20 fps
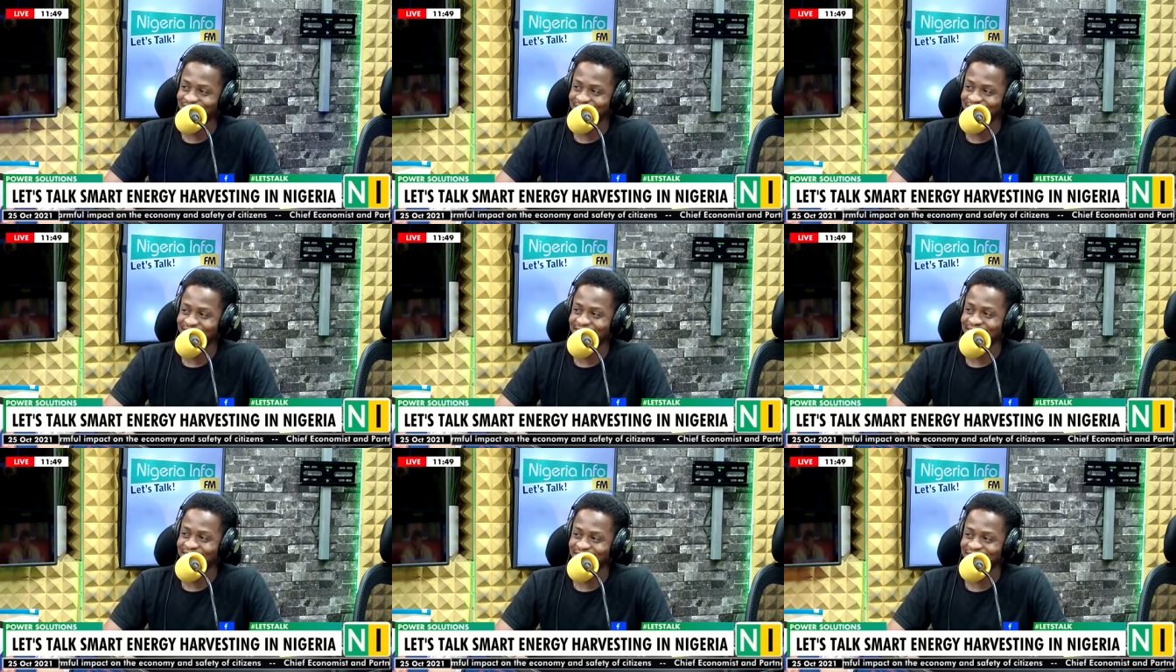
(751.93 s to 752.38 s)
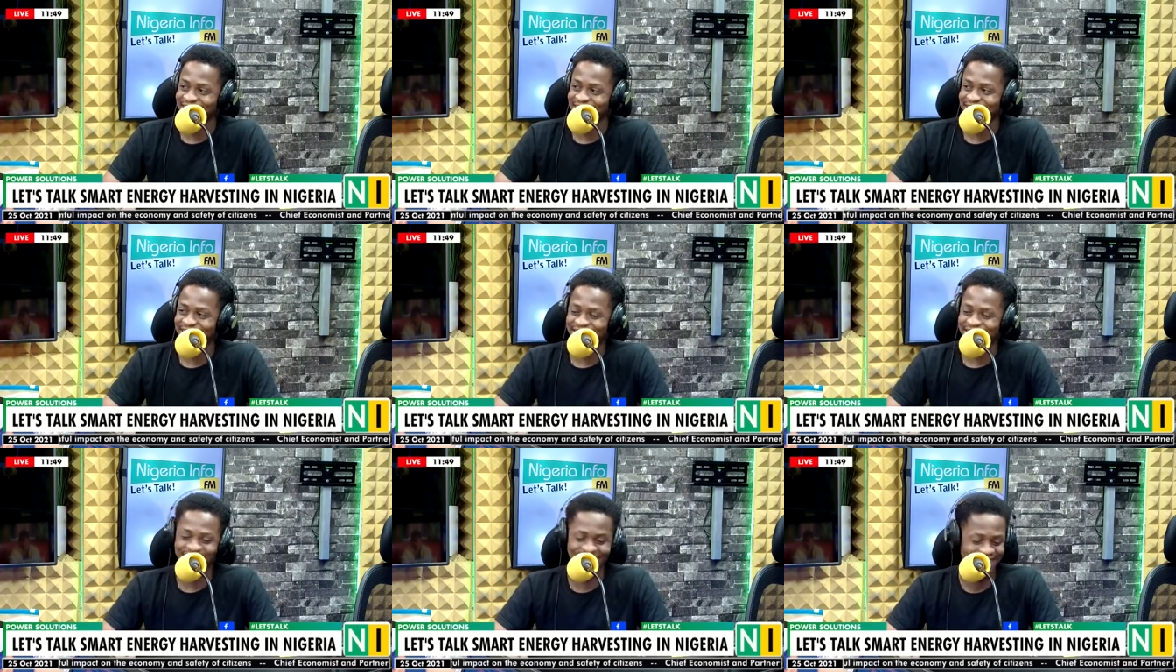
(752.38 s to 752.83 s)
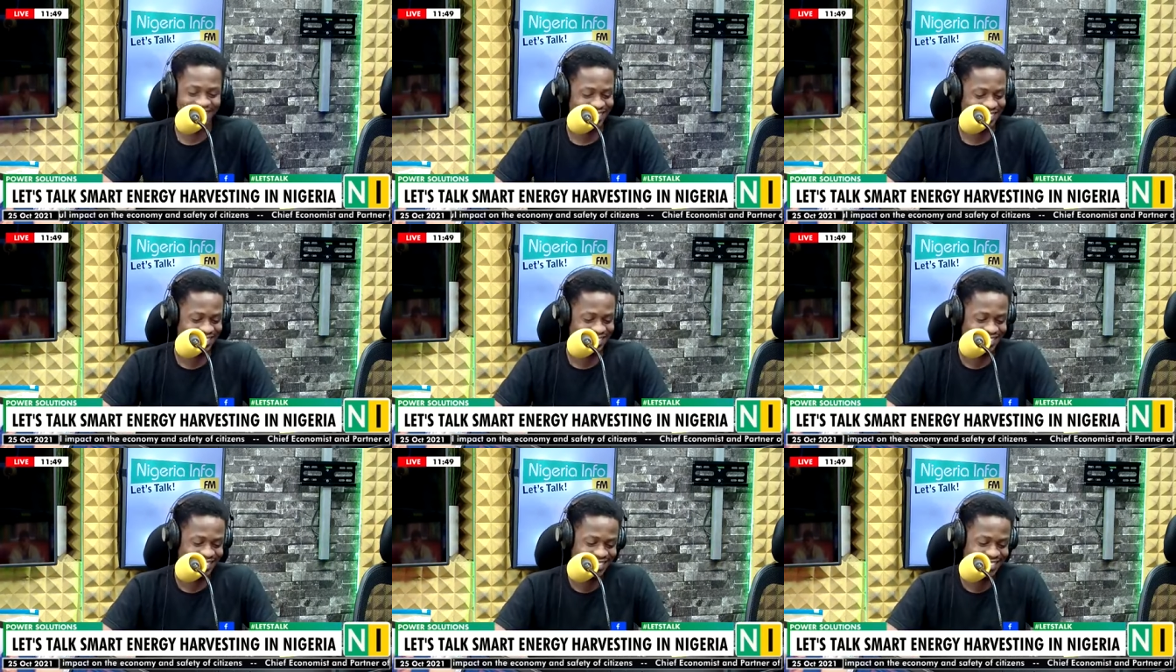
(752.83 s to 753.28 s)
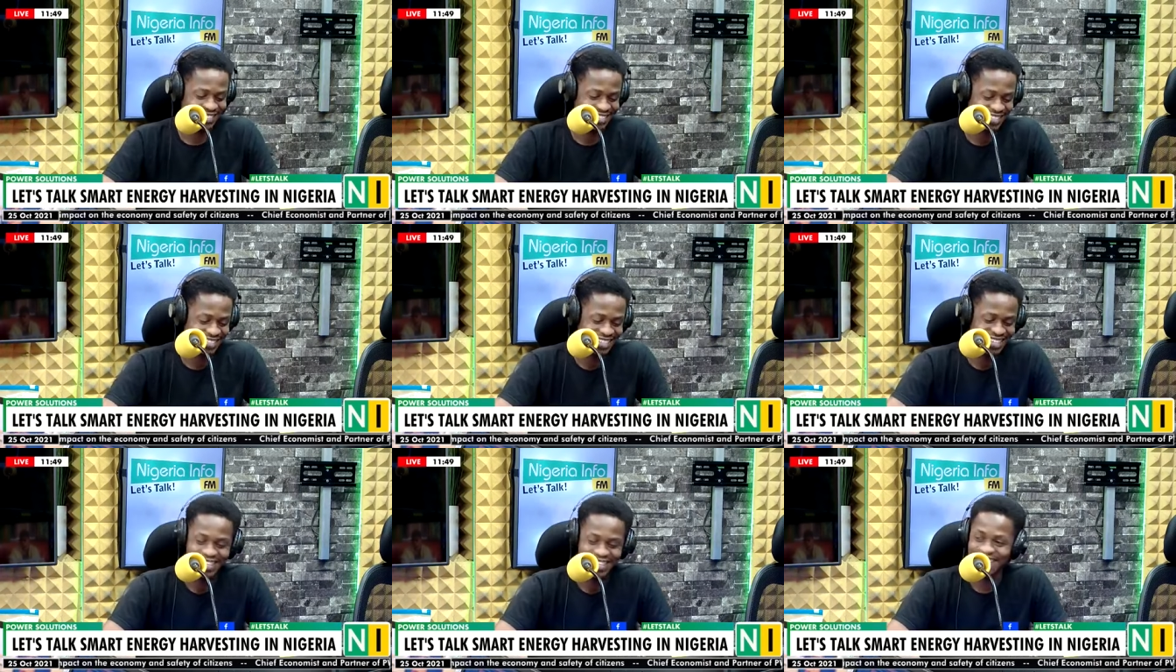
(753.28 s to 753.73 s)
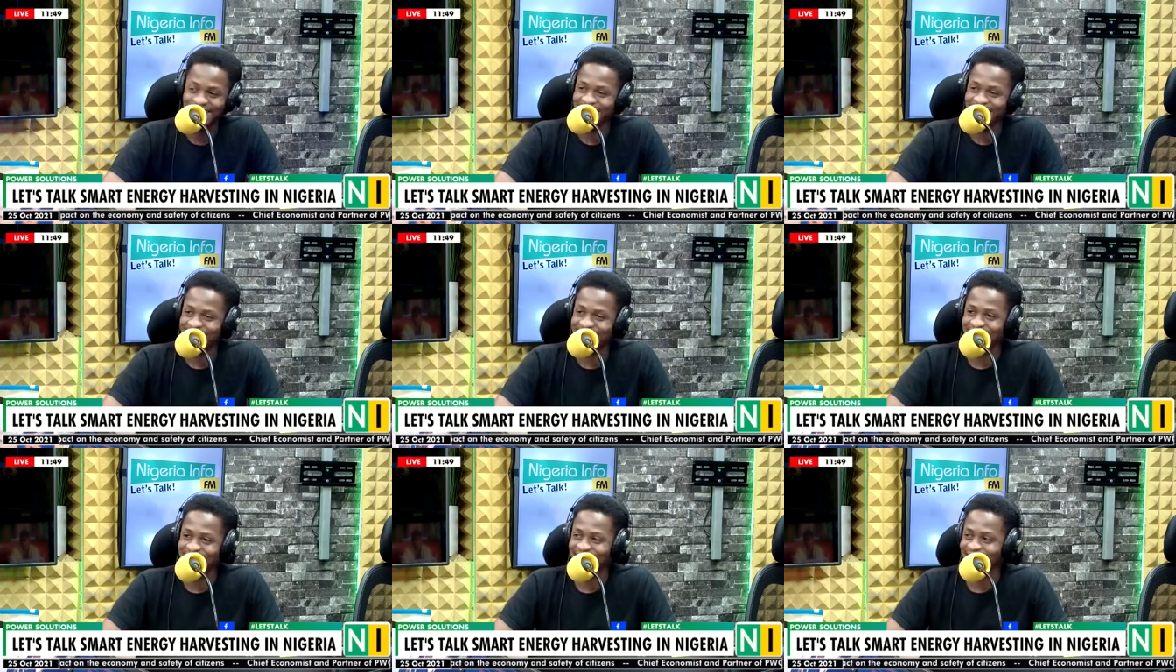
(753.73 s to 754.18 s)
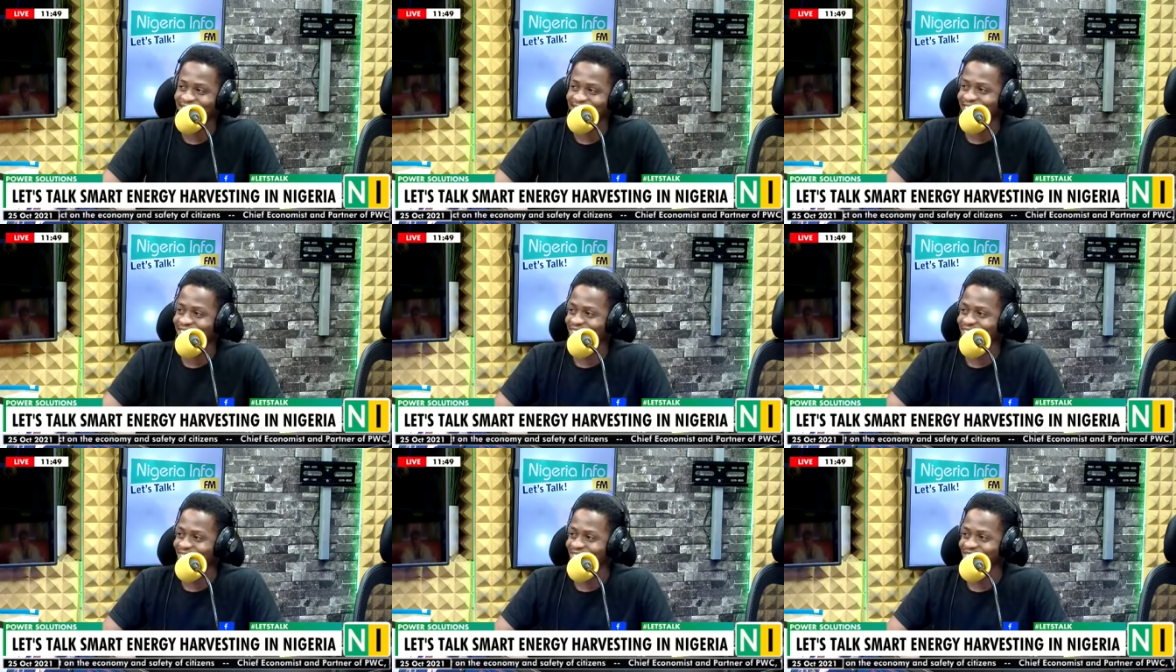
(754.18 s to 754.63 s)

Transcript: yeah. Yeah, thank you.